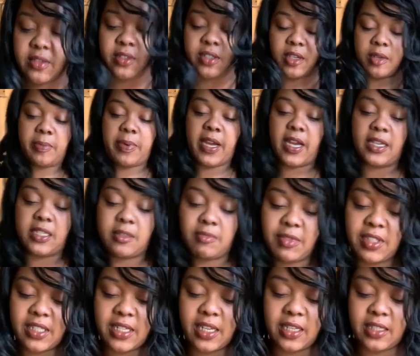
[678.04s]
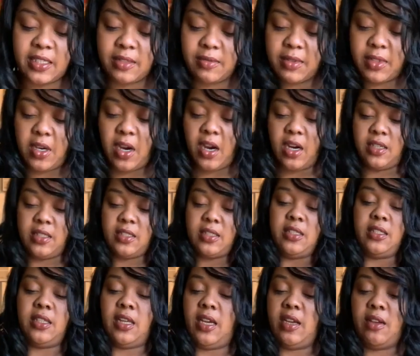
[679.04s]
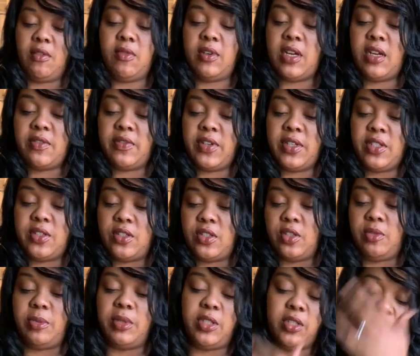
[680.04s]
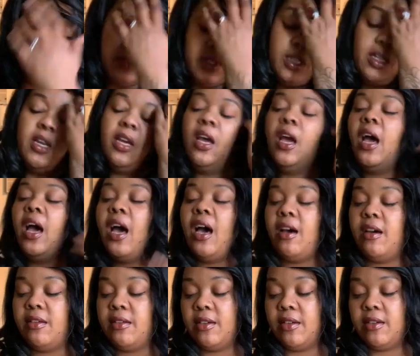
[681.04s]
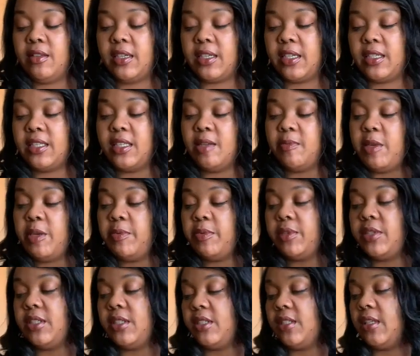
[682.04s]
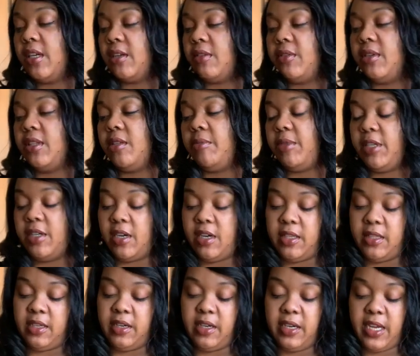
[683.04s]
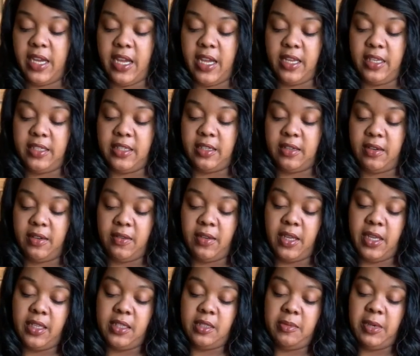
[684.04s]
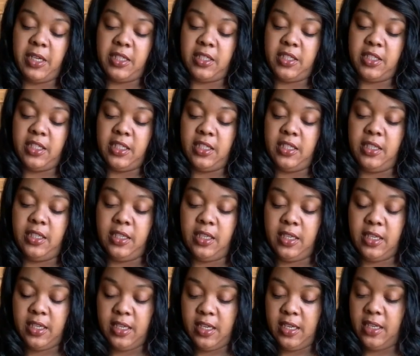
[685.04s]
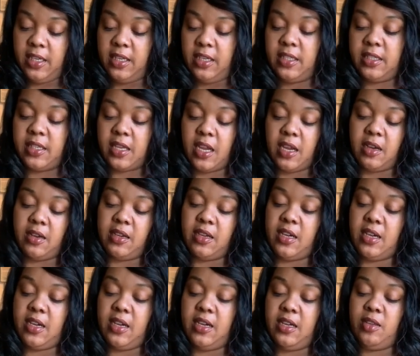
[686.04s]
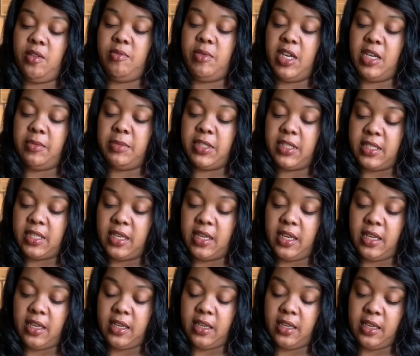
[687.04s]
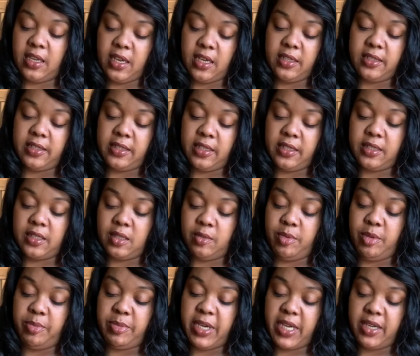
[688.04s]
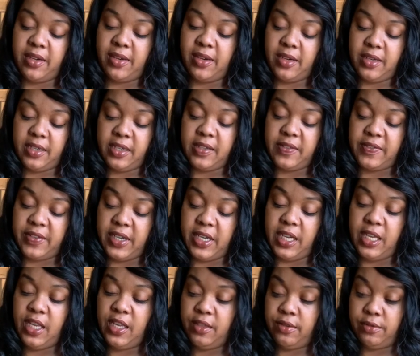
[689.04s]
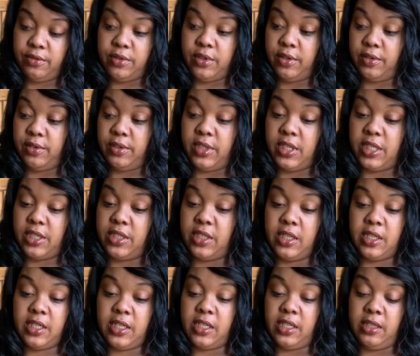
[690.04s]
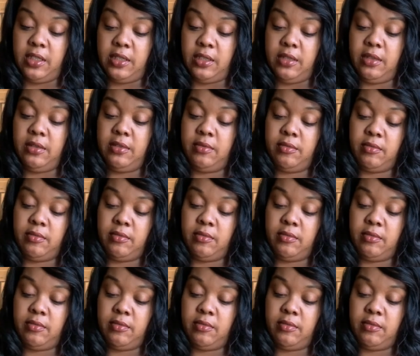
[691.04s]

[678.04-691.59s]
or your past mistakes in regards to like whatever it is you've been doing. I don't know. Like I said, people tend to like really be on their heads, their own heads about the shit. And it's like, yeah, you made a mistake. Yes, things could be better or different. Don't do that shit again.